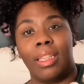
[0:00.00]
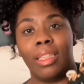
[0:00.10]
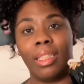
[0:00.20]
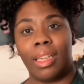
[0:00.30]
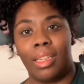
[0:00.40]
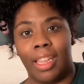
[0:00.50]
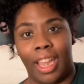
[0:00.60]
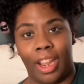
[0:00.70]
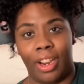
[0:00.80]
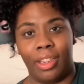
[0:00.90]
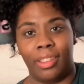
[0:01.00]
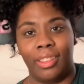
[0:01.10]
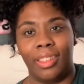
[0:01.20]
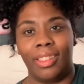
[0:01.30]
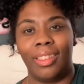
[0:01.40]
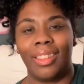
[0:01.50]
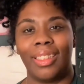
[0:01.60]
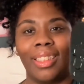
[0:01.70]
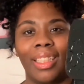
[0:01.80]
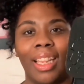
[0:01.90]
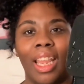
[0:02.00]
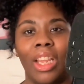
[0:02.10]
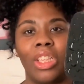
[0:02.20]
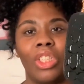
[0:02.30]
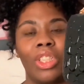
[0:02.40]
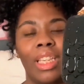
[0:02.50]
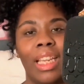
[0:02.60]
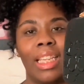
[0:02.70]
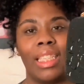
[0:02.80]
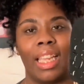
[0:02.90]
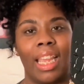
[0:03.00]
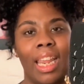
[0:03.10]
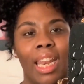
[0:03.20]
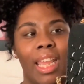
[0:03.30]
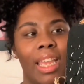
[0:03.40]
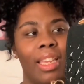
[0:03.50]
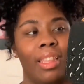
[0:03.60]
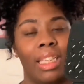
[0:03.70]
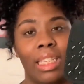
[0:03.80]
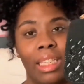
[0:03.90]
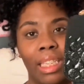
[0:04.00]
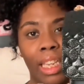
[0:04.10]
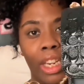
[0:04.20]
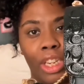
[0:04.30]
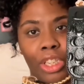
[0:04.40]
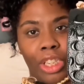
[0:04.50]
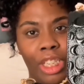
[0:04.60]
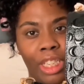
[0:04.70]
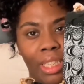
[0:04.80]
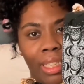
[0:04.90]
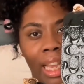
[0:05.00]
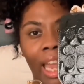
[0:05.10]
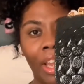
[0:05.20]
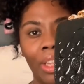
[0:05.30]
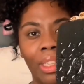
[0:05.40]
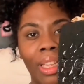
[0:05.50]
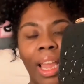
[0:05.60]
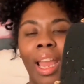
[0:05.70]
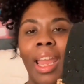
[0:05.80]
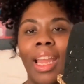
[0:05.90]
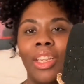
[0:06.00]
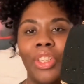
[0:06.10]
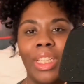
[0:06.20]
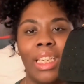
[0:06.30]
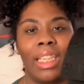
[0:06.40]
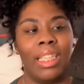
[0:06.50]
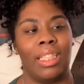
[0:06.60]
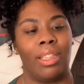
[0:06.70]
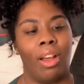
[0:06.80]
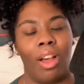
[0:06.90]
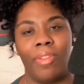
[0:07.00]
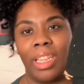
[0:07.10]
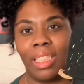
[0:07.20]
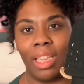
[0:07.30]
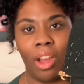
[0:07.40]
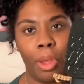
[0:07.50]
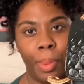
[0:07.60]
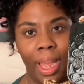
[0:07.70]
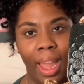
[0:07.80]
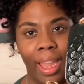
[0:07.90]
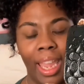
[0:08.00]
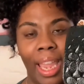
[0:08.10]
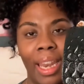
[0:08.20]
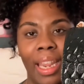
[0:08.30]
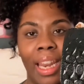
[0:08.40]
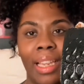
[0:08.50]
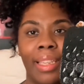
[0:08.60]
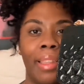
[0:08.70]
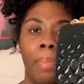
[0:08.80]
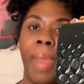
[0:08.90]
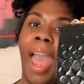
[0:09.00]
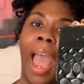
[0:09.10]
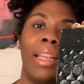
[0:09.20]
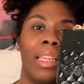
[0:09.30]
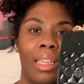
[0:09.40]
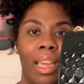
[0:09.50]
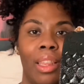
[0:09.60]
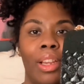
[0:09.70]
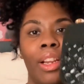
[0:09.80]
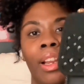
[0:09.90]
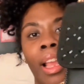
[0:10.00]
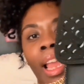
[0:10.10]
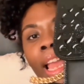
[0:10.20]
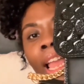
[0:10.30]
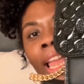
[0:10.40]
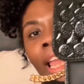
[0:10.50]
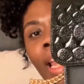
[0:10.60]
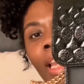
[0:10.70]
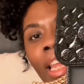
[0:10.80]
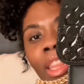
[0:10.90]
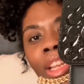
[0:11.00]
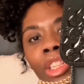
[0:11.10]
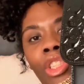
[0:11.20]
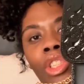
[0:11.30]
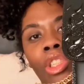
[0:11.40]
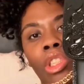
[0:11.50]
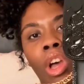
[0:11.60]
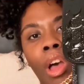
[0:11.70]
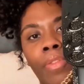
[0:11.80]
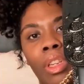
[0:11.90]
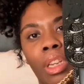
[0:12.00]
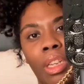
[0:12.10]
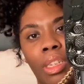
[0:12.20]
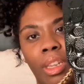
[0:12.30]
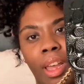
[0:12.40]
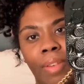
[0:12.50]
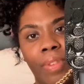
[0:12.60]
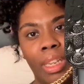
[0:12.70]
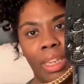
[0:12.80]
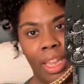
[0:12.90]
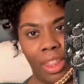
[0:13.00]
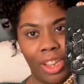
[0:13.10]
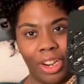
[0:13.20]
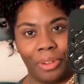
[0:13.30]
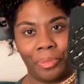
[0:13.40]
is the Klare. She is in the signature style. She is obviously all black, and it is in the patent leather and in their soft glove leather.